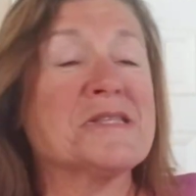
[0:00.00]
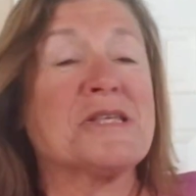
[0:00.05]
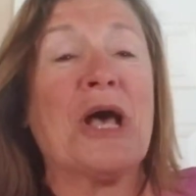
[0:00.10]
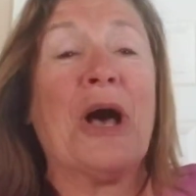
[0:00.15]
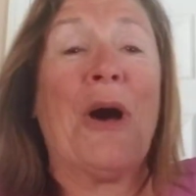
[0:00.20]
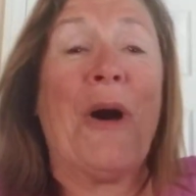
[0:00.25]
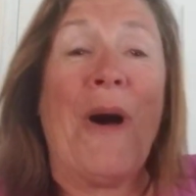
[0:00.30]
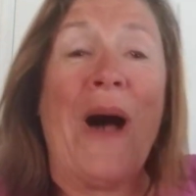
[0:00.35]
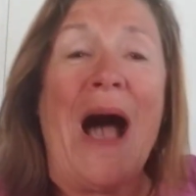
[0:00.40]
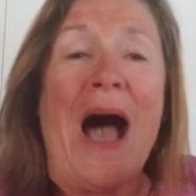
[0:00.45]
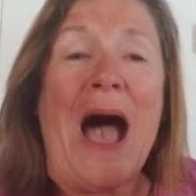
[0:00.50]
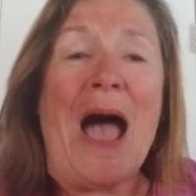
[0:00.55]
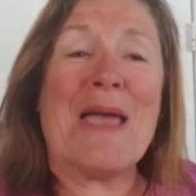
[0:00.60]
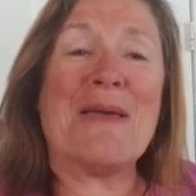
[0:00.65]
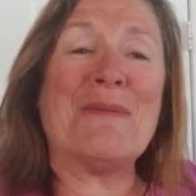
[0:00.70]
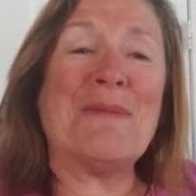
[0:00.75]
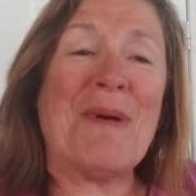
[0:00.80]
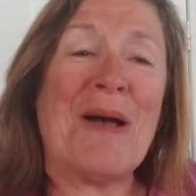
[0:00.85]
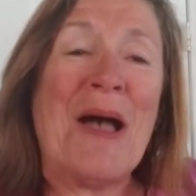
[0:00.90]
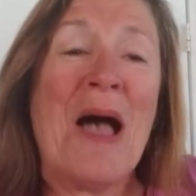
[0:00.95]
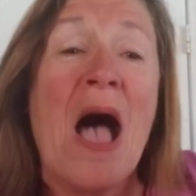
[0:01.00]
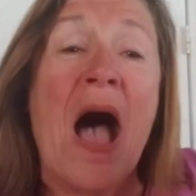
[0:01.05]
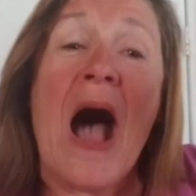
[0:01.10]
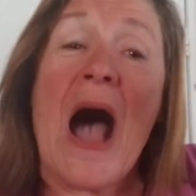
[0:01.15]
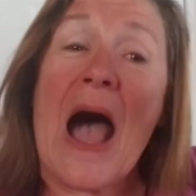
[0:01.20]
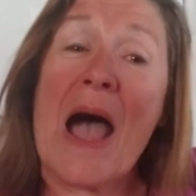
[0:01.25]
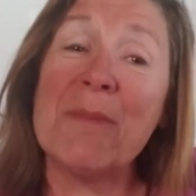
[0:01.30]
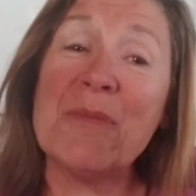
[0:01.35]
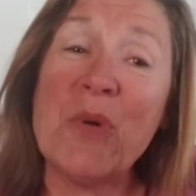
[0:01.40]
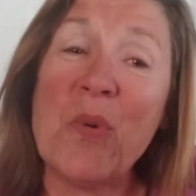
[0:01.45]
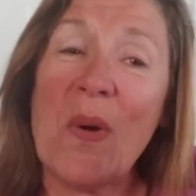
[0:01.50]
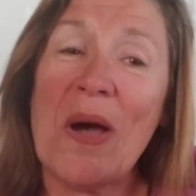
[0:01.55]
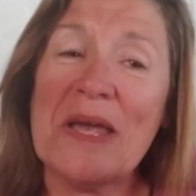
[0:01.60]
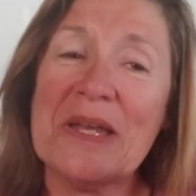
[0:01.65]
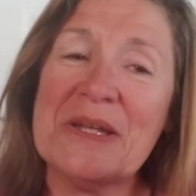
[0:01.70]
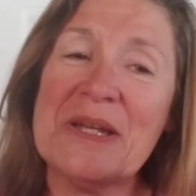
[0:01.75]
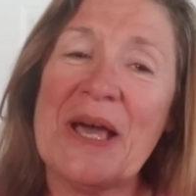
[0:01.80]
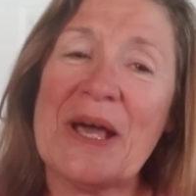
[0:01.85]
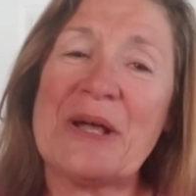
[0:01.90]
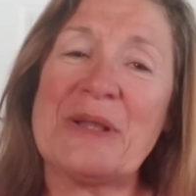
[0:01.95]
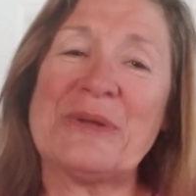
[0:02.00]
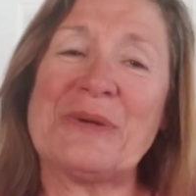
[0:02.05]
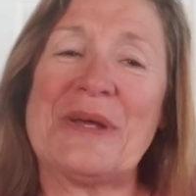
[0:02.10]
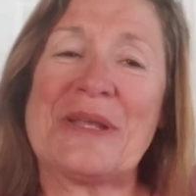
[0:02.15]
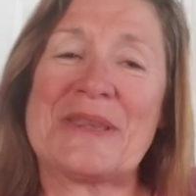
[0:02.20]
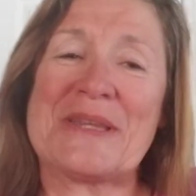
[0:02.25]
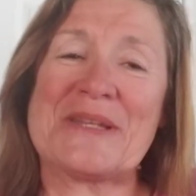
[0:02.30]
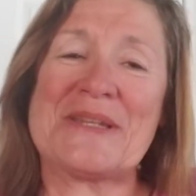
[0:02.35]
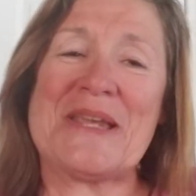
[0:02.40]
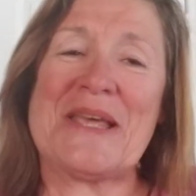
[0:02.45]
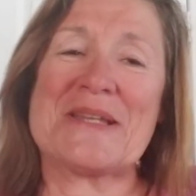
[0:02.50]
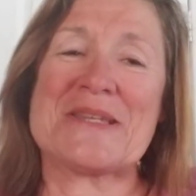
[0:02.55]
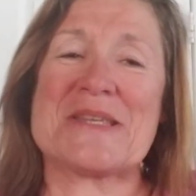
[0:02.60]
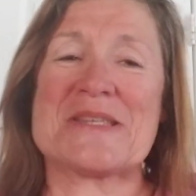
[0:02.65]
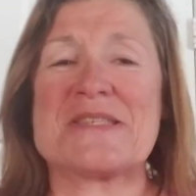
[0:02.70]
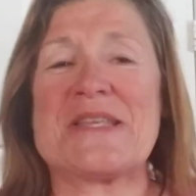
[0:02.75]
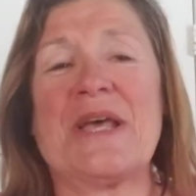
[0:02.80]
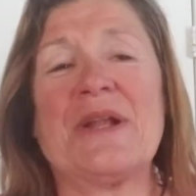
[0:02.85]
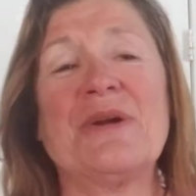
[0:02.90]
So I'm a, I'm a white knuckler at the dentist.